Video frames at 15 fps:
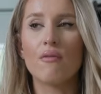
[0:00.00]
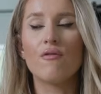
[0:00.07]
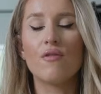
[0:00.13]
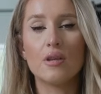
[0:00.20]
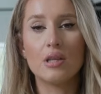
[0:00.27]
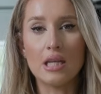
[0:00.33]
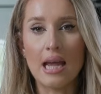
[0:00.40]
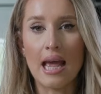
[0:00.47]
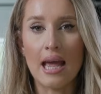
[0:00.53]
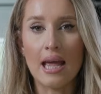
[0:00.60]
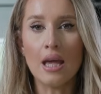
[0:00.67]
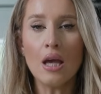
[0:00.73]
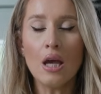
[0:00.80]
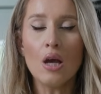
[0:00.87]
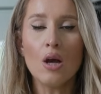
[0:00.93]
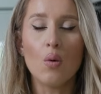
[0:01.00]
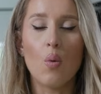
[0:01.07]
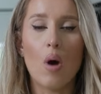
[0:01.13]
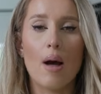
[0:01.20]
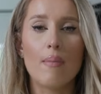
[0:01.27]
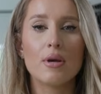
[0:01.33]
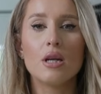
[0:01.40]
for today,
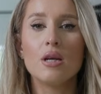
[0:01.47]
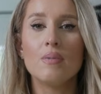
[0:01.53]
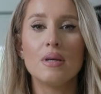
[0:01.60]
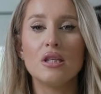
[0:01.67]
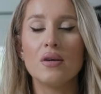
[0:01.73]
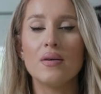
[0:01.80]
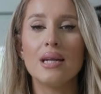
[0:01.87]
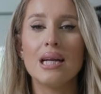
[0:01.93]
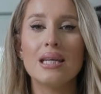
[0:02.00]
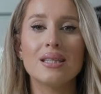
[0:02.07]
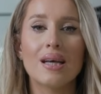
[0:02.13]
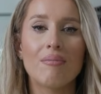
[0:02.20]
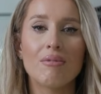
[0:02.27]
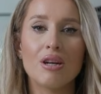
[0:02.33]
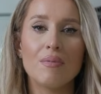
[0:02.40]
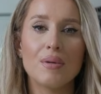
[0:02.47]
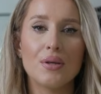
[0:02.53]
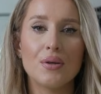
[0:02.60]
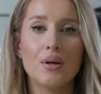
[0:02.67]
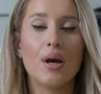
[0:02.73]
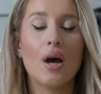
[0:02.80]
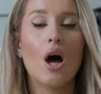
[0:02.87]
what I'm going to be doing is I'm going to be
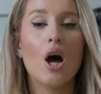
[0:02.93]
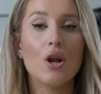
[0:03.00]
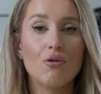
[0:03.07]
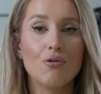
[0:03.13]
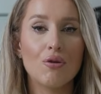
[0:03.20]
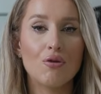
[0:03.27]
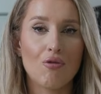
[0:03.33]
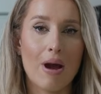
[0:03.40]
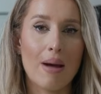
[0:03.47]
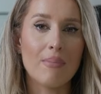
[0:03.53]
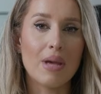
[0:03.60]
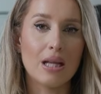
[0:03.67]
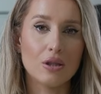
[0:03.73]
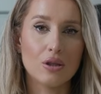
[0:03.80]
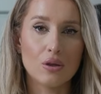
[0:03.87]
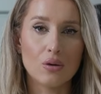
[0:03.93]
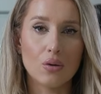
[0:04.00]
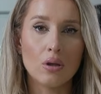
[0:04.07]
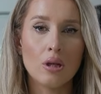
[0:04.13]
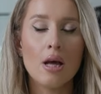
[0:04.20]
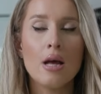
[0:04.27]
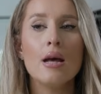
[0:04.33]
doing a 100-gram
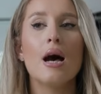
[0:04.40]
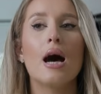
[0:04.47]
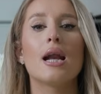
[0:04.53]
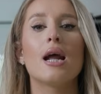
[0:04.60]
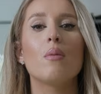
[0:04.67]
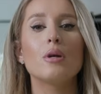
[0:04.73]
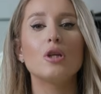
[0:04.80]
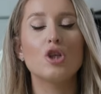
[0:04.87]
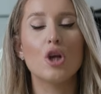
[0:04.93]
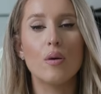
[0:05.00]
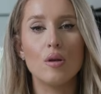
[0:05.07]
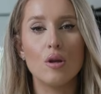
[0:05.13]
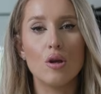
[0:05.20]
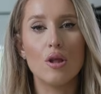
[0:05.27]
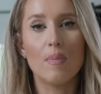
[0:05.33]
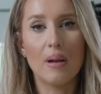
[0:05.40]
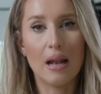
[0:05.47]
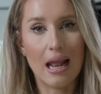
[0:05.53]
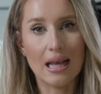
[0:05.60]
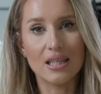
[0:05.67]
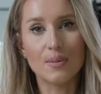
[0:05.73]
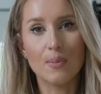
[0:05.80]
install, and I'll be showing you the
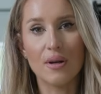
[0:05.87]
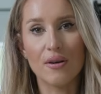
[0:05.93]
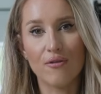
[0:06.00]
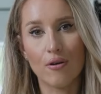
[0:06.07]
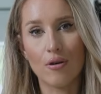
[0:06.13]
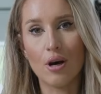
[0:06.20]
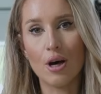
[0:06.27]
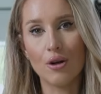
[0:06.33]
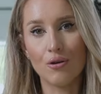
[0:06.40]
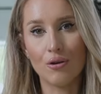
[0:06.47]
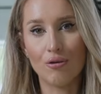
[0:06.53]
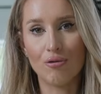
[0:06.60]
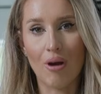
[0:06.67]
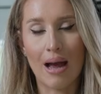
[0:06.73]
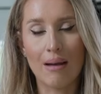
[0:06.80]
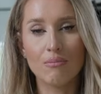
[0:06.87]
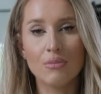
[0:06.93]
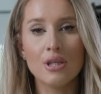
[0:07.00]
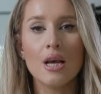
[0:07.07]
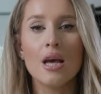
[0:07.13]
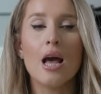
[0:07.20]
placement for 100 grams.